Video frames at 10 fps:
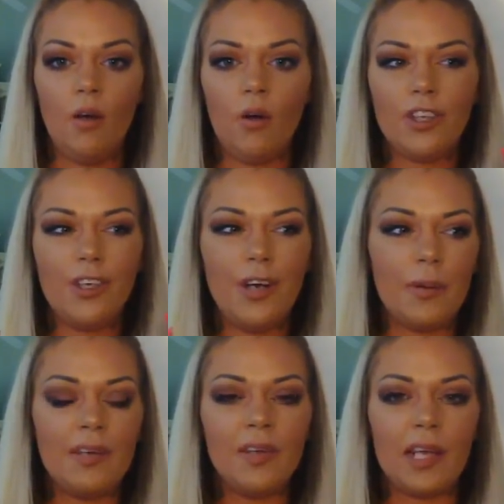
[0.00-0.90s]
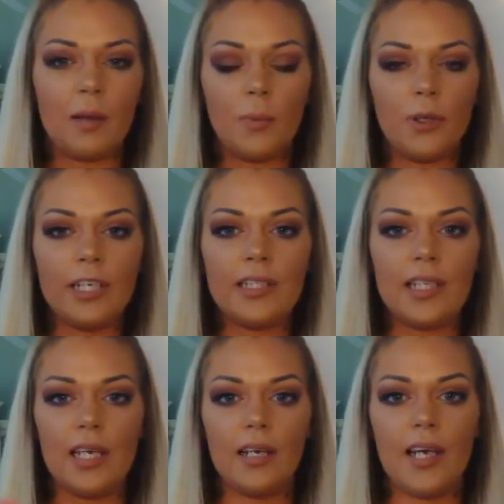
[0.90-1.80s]
or you know even like a
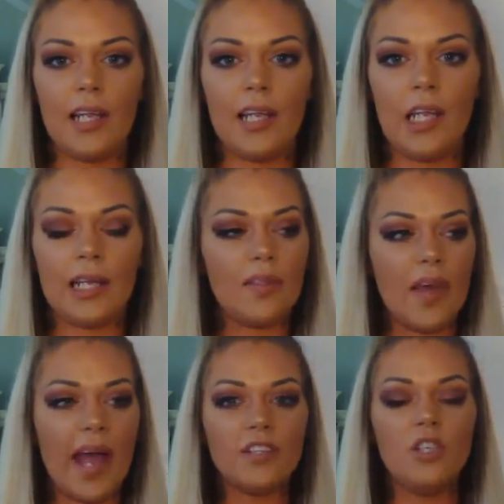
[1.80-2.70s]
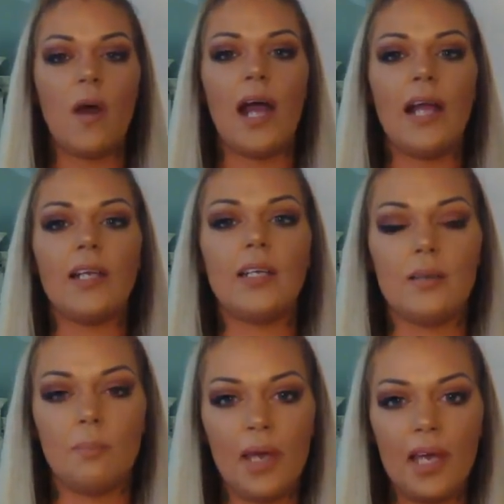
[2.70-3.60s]
preteen and like that's who I need
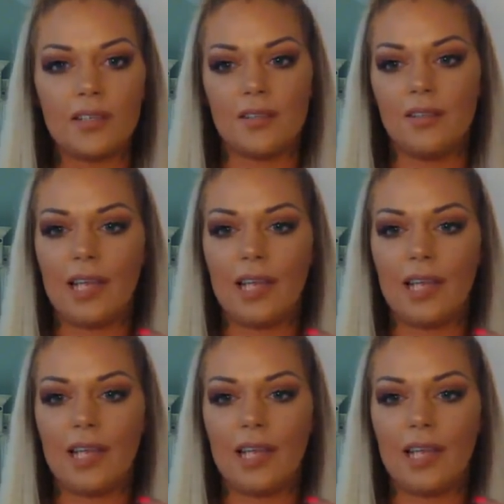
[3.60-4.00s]
to pick